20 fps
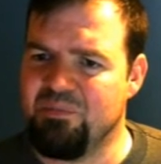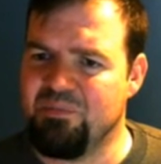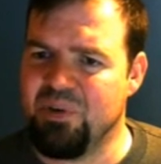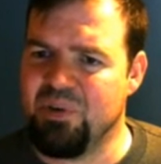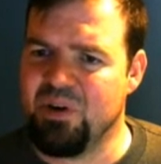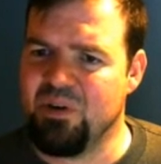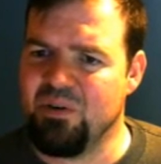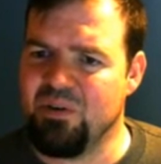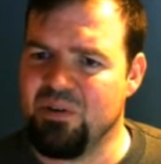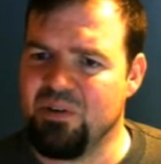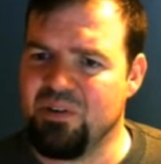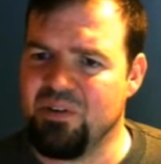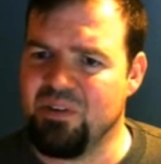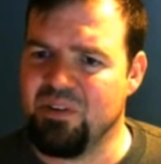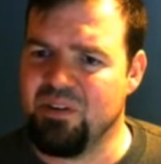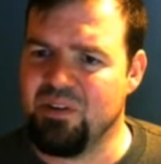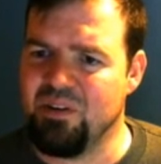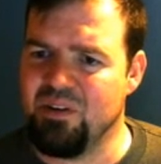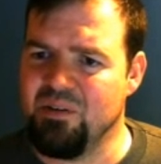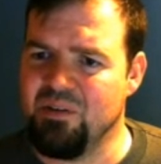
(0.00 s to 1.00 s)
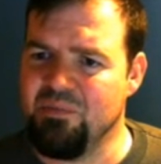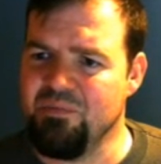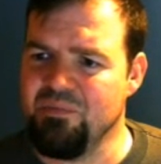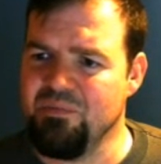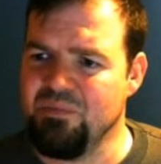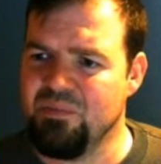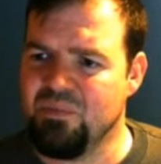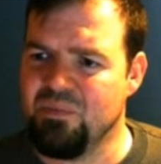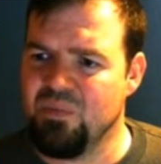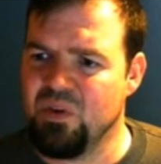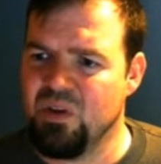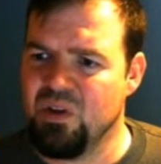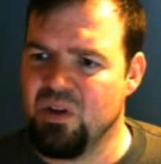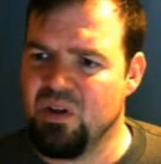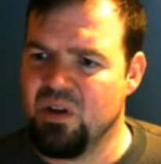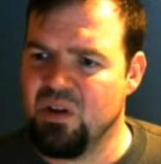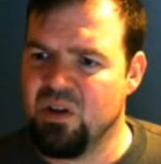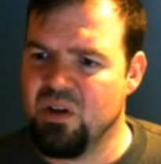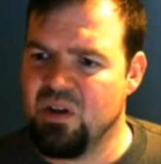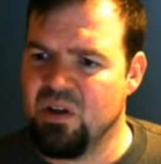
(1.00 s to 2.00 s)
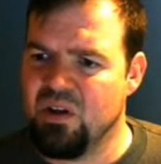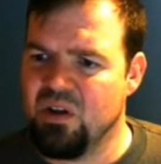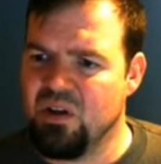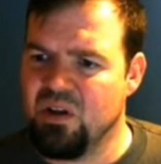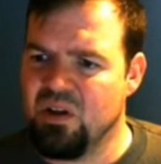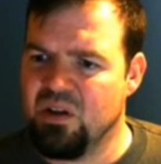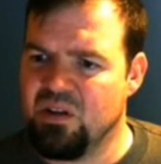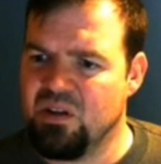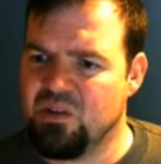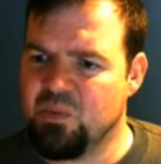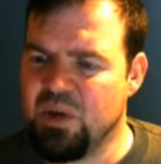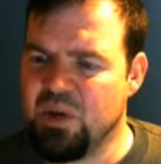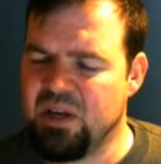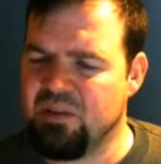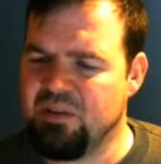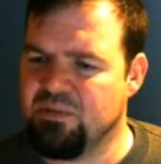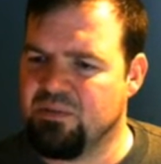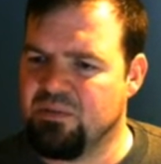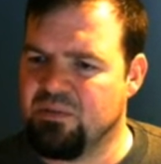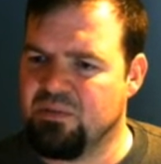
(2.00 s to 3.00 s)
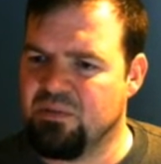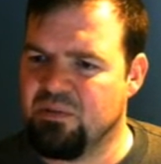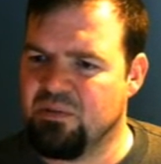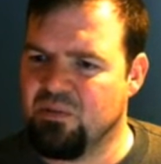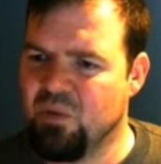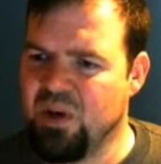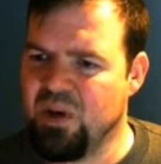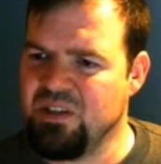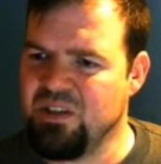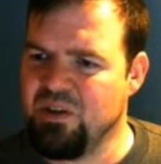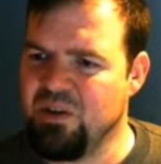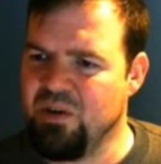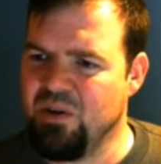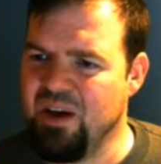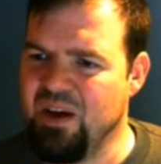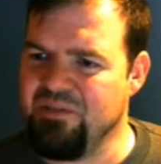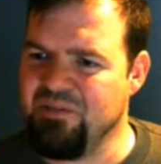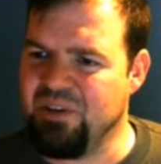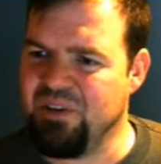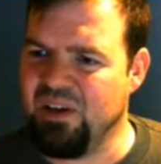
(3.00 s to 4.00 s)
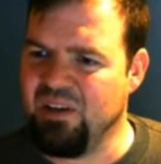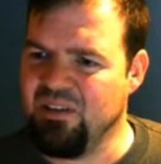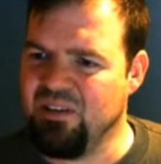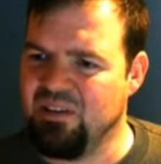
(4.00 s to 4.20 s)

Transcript: both of them. Wait, way too heavy.